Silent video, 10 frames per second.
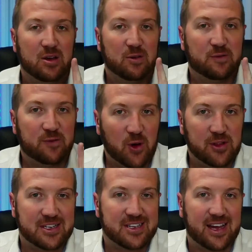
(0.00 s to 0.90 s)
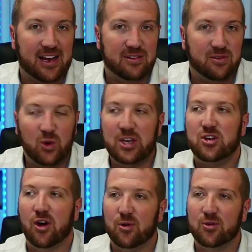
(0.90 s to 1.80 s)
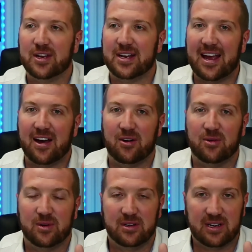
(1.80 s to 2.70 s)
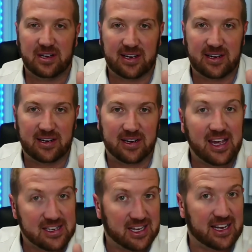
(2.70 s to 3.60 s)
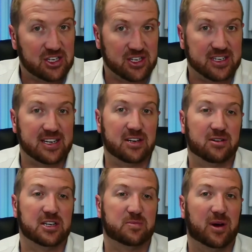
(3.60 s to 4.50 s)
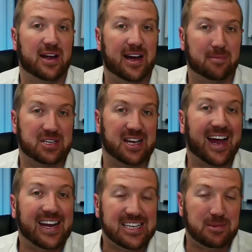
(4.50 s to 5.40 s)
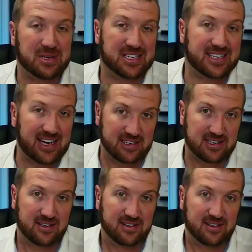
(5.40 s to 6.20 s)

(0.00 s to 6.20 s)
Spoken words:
Further to that, we know that our cancellations decrease by up to 80%.